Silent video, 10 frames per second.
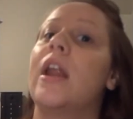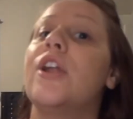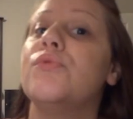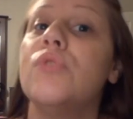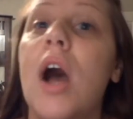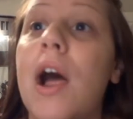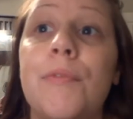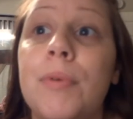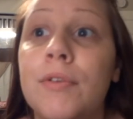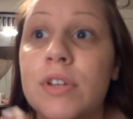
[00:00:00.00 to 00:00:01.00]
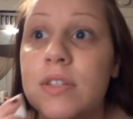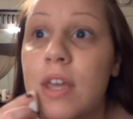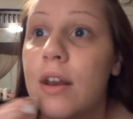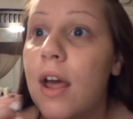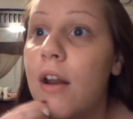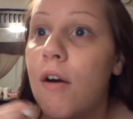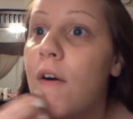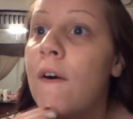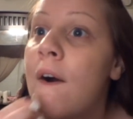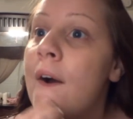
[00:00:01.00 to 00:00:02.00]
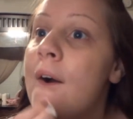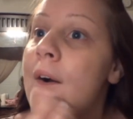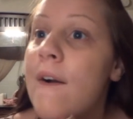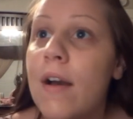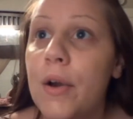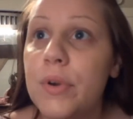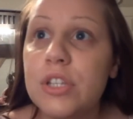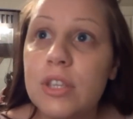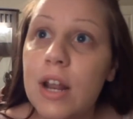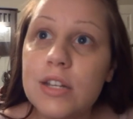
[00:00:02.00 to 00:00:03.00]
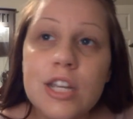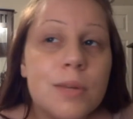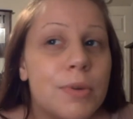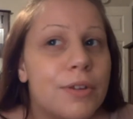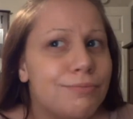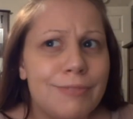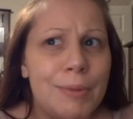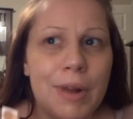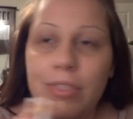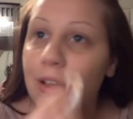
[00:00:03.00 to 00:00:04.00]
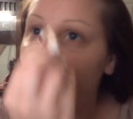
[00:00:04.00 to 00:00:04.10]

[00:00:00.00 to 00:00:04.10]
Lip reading: I do not have perfect skin at all. I wish that I did, but I'm not that